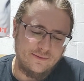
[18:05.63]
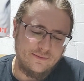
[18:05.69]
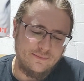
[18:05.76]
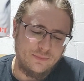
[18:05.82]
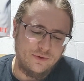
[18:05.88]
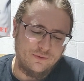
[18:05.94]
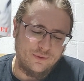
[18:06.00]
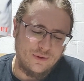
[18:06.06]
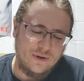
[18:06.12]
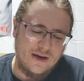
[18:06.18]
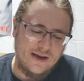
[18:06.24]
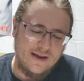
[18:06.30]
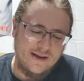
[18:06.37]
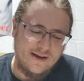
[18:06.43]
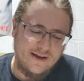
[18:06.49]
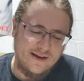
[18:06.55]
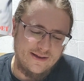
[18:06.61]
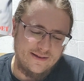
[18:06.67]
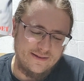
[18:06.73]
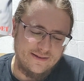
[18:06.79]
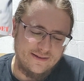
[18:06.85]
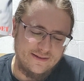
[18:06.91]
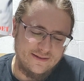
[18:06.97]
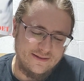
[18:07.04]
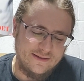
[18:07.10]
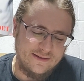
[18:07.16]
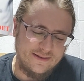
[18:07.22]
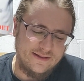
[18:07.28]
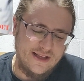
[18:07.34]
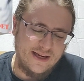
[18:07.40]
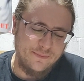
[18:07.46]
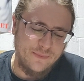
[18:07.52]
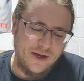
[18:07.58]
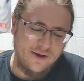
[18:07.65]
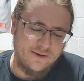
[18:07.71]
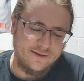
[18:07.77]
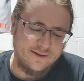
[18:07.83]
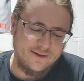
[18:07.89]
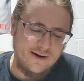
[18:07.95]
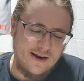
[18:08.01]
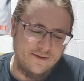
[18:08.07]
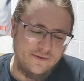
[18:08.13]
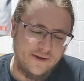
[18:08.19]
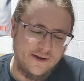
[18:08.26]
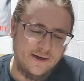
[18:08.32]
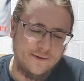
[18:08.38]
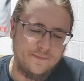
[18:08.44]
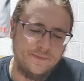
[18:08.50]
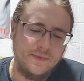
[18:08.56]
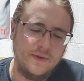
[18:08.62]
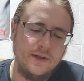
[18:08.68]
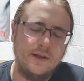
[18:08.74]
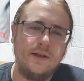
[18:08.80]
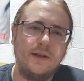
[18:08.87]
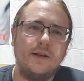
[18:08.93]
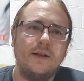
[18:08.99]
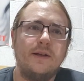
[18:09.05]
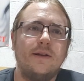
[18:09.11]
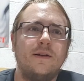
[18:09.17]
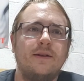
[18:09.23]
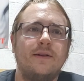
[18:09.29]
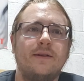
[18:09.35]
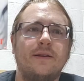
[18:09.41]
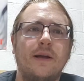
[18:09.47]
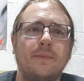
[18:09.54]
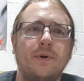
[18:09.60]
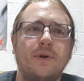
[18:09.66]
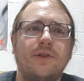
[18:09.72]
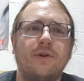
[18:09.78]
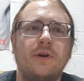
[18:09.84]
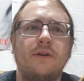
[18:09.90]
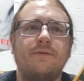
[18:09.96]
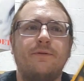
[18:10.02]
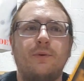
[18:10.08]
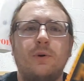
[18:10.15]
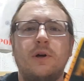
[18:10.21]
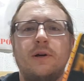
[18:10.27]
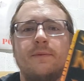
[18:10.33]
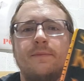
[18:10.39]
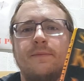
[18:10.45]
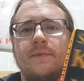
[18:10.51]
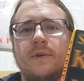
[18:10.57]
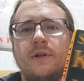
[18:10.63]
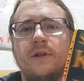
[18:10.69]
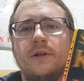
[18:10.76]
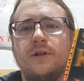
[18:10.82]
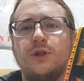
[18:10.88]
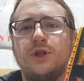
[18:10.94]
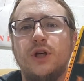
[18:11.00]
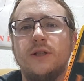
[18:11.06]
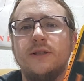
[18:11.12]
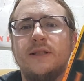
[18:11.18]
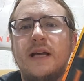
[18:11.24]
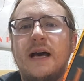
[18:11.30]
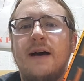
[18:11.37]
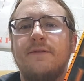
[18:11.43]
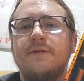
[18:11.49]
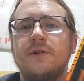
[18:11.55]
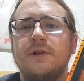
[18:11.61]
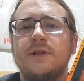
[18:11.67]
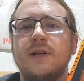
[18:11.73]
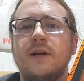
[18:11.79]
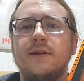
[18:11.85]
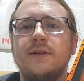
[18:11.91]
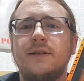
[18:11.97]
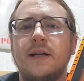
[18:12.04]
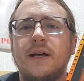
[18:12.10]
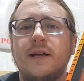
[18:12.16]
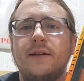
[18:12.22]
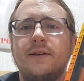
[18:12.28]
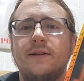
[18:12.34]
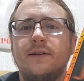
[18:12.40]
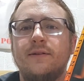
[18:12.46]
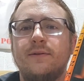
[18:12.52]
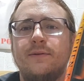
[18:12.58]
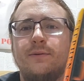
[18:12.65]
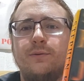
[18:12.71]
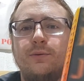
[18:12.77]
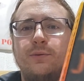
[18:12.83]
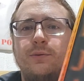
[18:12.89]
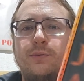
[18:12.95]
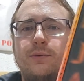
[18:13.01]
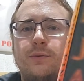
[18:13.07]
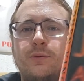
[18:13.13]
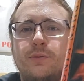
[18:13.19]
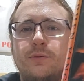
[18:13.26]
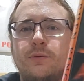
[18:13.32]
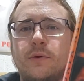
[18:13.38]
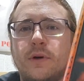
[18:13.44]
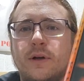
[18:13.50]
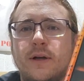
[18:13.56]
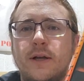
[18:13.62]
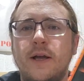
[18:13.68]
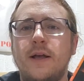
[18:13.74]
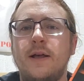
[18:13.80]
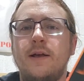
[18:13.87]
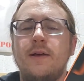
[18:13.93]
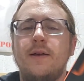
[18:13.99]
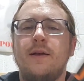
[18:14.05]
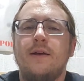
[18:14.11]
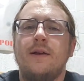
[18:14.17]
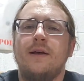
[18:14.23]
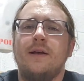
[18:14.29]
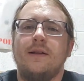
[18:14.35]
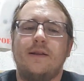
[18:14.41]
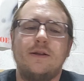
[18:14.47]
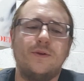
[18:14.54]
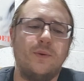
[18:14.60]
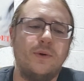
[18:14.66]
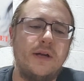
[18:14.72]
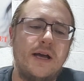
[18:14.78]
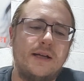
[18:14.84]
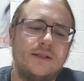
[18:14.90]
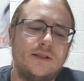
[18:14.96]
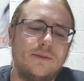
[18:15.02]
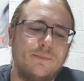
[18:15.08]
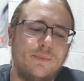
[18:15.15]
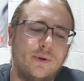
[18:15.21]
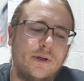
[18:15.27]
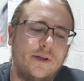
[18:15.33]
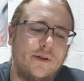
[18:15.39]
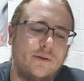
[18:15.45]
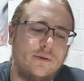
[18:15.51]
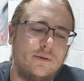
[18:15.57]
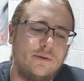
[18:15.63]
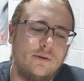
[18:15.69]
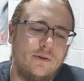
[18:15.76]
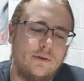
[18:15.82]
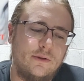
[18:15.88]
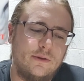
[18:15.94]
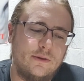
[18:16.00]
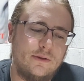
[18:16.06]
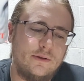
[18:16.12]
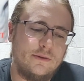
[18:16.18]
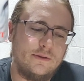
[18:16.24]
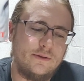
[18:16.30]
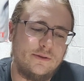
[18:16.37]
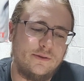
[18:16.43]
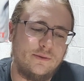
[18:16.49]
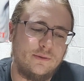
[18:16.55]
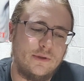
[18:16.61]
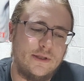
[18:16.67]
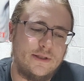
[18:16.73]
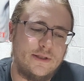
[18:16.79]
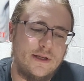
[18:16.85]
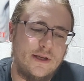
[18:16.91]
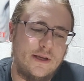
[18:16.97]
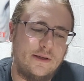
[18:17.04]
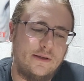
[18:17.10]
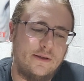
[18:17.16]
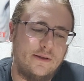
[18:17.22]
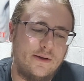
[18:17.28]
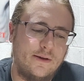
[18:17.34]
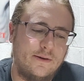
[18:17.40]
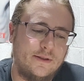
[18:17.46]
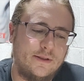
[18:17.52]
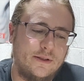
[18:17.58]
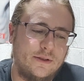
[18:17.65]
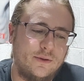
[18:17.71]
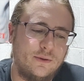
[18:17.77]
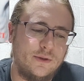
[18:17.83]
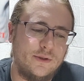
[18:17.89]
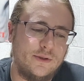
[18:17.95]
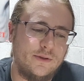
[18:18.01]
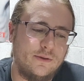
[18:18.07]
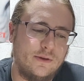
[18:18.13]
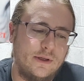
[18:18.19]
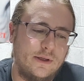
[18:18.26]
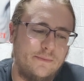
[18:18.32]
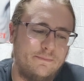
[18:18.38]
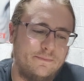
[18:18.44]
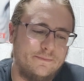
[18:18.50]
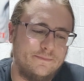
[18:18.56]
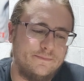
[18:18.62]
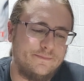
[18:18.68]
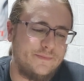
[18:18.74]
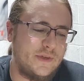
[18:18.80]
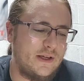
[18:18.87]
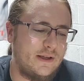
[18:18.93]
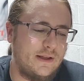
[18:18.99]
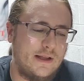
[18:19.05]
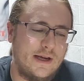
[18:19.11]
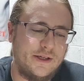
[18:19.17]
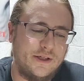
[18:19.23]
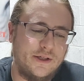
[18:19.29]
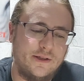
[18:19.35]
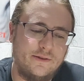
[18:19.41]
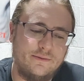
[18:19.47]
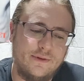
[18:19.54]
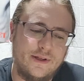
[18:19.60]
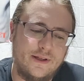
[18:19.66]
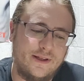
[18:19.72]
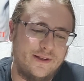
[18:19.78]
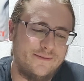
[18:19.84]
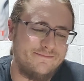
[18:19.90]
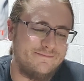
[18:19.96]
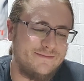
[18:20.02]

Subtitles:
before I dig my own grave here. Number 34, Just After Sunset. Ooh. This one had some pretty cool stories in it. It's a short story collection with